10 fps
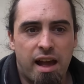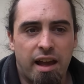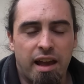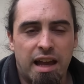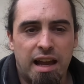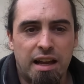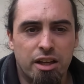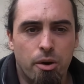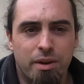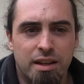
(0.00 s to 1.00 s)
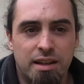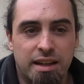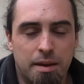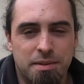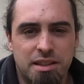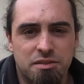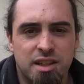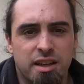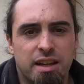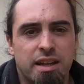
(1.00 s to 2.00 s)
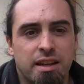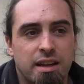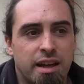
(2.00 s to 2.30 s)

and go in and keep itself tight in.